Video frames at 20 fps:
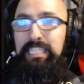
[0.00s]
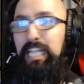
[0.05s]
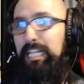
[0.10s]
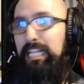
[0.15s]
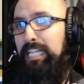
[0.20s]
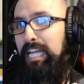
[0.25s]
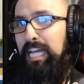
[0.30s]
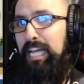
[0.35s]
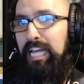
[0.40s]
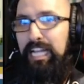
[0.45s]
let's
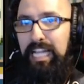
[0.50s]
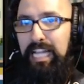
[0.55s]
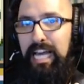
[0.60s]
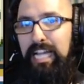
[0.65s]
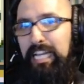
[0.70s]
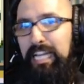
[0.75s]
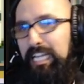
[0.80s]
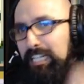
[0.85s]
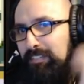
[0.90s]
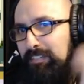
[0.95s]
get the hell
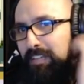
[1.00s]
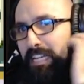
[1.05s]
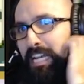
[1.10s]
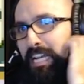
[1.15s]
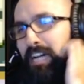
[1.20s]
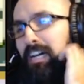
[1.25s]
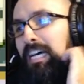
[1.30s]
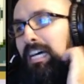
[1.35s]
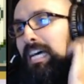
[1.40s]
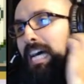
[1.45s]
out of here right
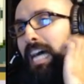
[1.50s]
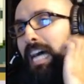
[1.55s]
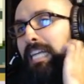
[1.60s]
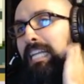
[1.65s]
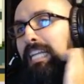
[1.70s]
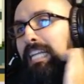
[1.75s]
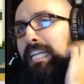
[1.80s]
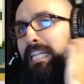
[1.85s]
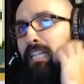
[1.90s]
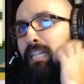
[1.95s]
now. I
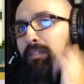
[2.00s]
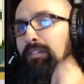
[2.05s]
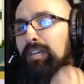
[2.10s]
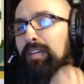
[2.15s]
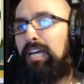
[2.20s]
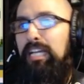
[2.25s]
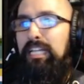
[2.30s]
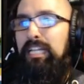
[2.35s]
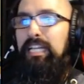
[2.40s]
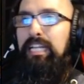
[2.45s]
need to get the
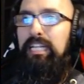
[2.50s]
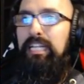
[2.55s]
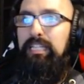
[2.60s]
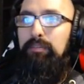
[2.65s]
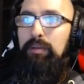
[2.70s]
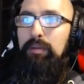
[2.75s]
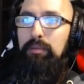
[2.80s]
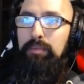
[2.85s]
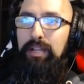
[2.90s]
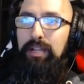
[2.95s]
I need to get
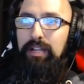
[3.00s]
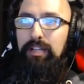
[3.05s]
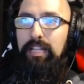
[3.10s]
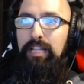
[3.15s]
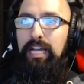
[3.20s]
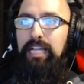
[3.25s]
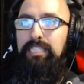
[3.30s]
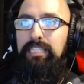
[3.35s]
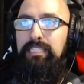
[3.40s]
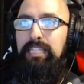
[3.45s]
them
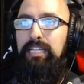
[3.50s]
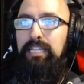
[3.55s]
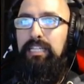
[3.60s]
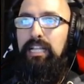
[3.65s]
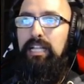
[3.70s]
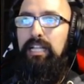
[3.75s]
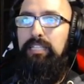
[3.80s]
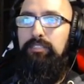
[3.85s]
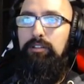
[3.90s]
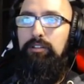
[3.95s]
unparalyzed, and
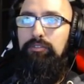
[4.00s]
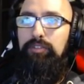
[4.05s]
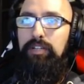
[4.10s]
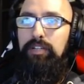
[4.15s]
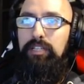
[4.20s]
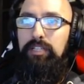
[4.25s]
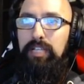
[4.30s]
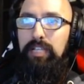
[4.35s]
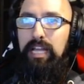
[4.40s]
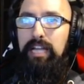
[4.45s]
then let's go for
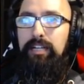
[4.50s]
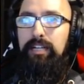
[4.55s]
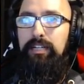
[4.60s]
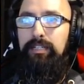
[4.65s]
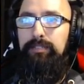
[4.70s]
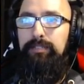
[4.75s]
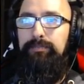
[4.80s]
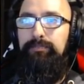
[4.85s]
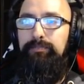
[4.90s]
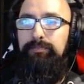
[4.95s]
another ladder.